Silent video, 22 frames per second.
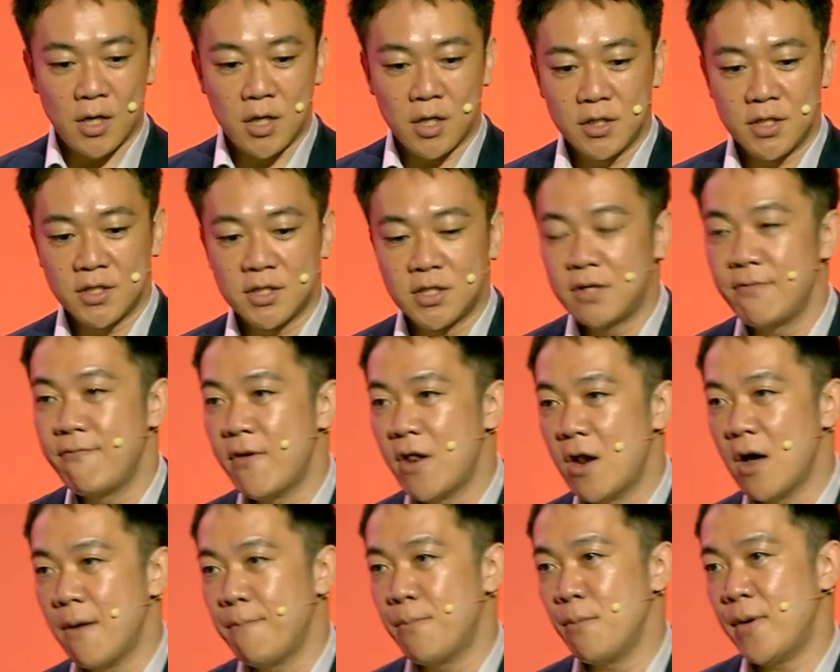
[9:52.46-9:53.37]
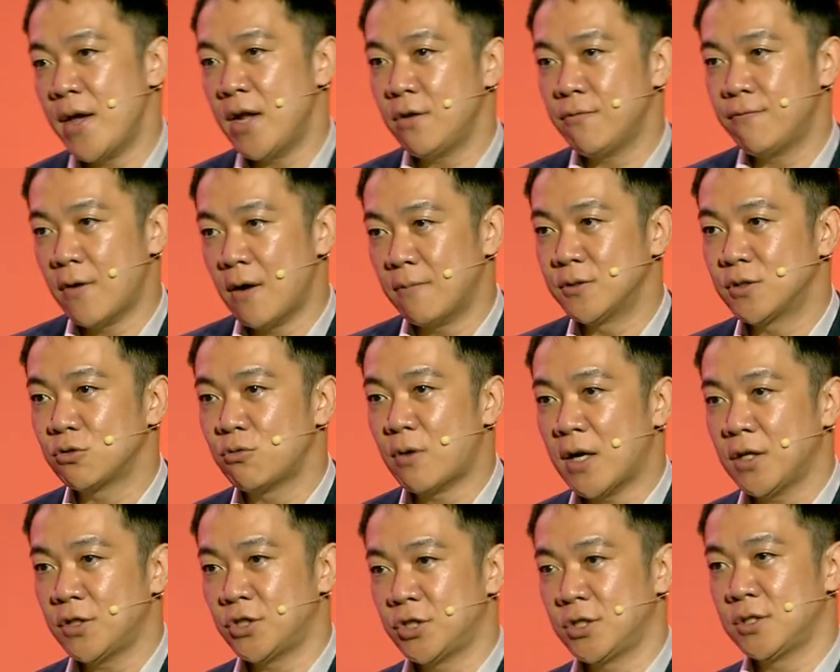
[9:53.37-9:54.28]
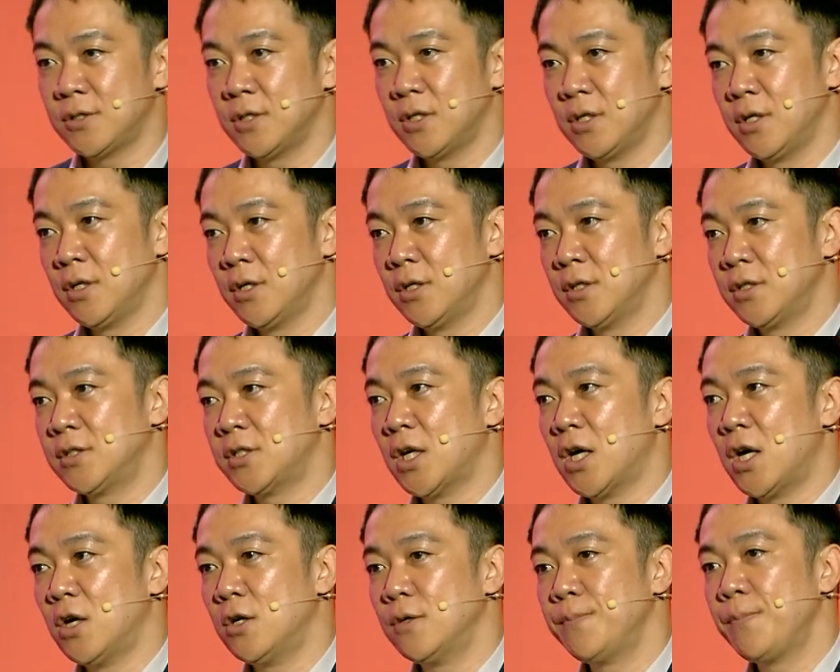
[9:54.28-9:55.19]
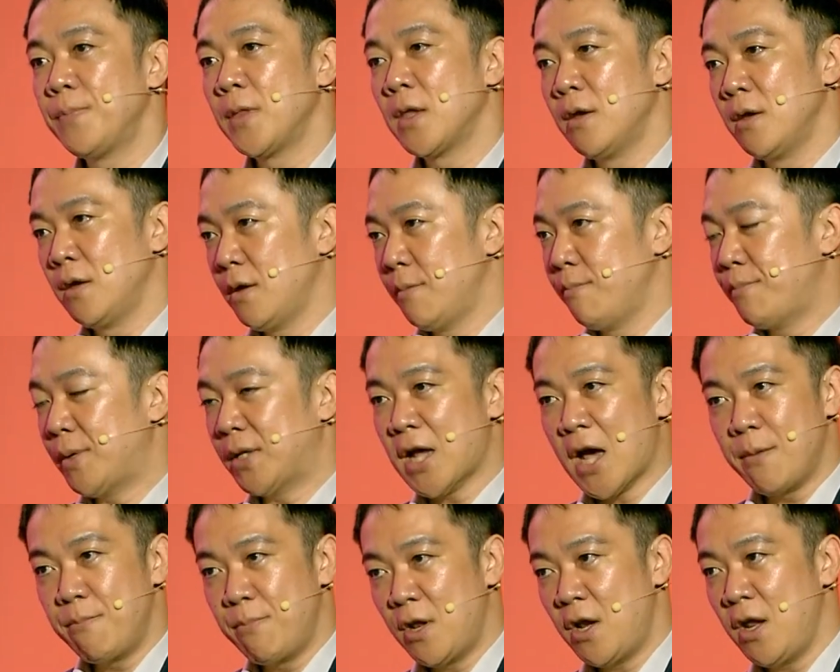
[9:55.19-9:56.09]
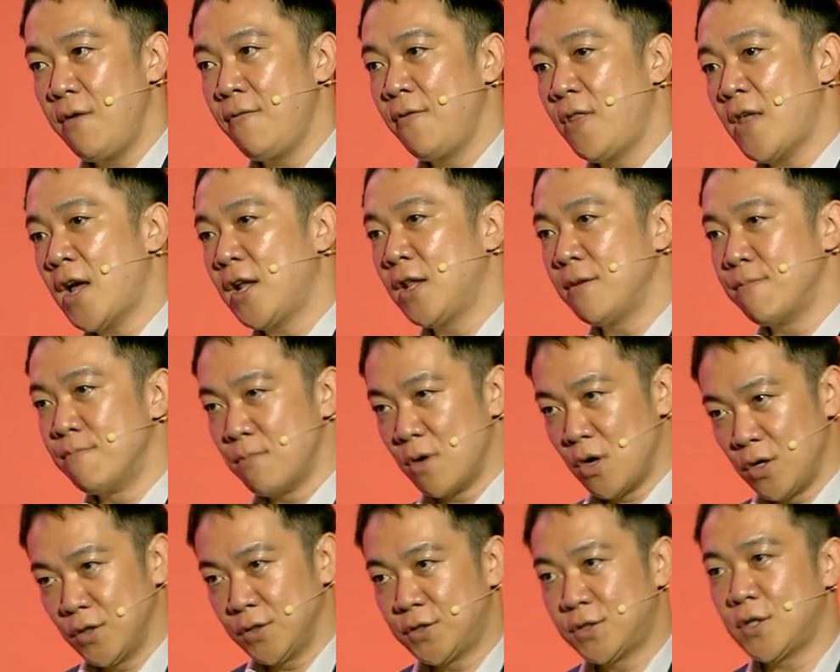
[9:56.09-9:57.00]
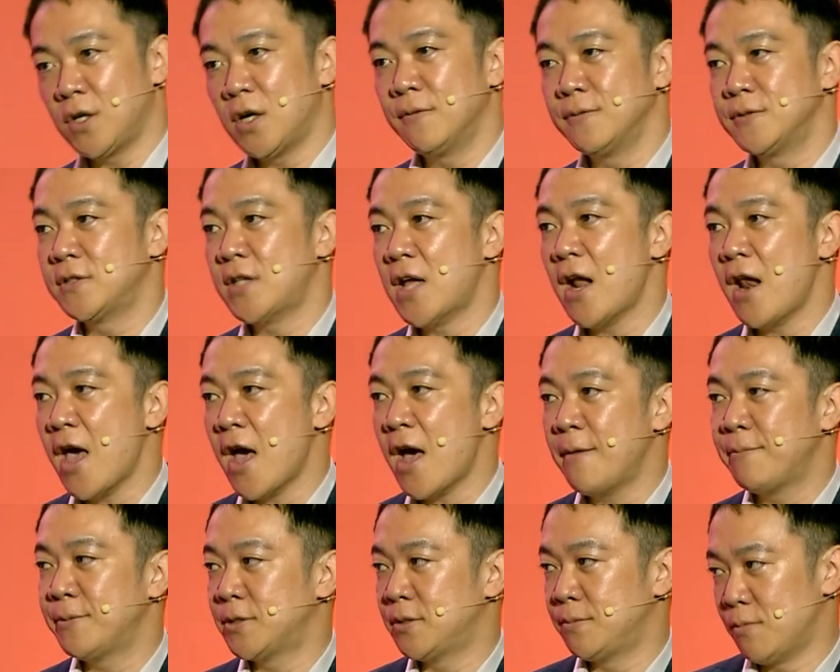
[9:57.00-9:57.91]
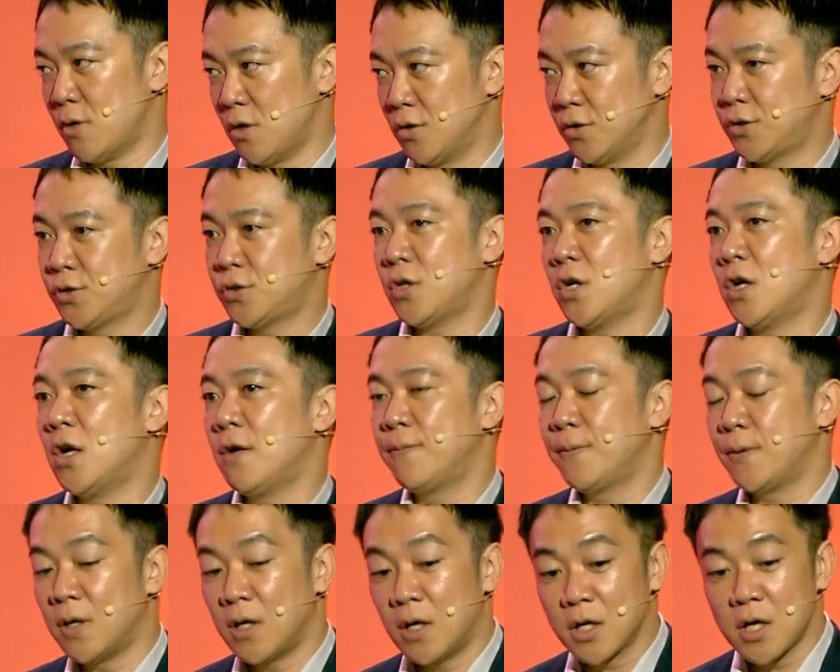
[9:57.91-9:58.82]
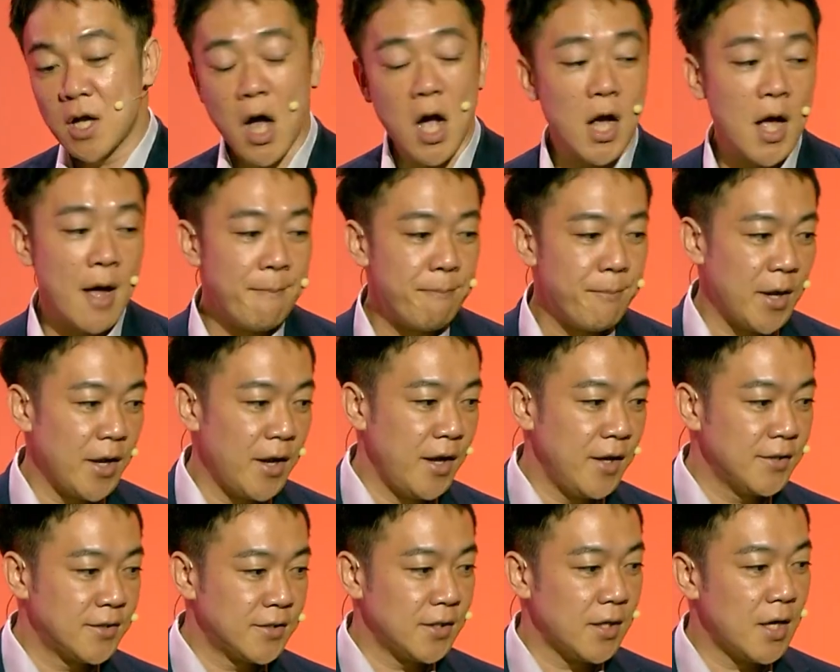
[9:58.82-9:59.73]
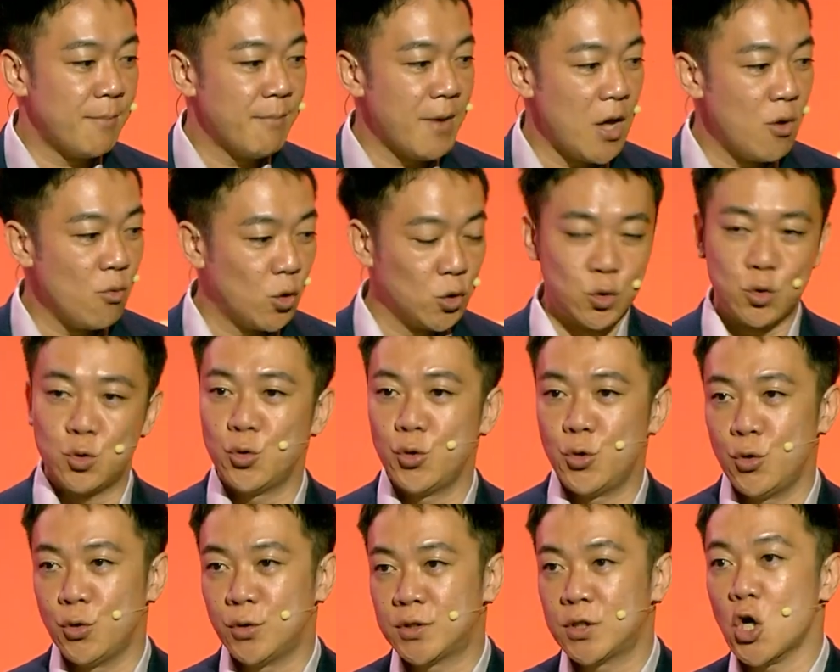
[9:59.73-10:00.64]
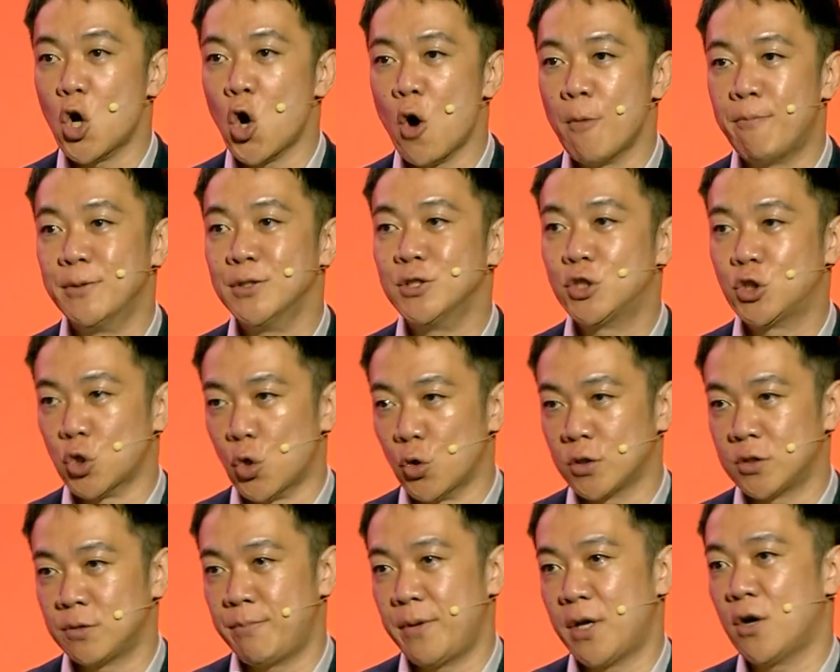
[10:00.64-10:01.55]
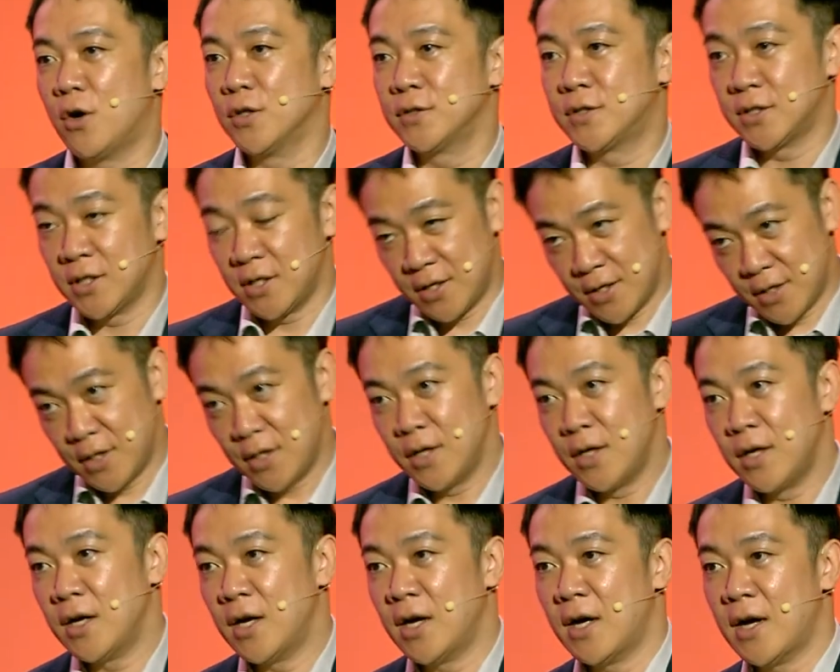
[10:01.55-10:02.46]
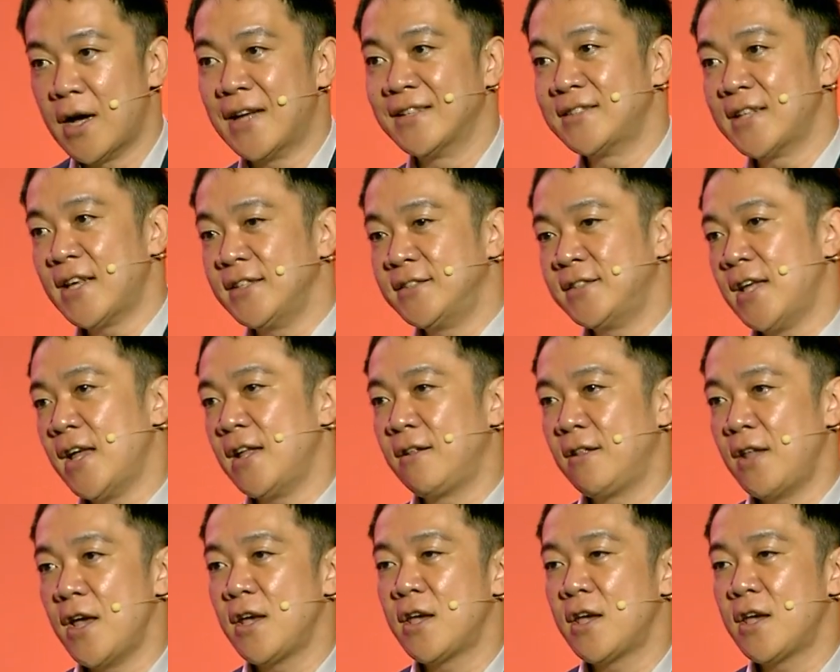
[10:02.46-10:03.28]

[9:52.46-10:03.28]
this development from scratch. So But I believe that most of startups, most of car companies may want to use open source because, as I said, they